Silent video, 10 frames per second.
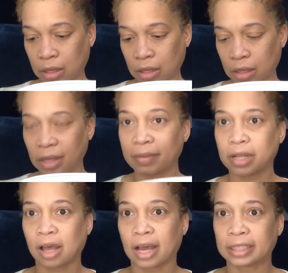lip
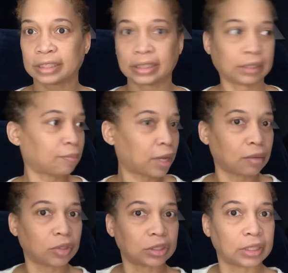gloss. Am I
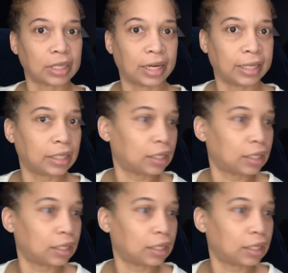almost done?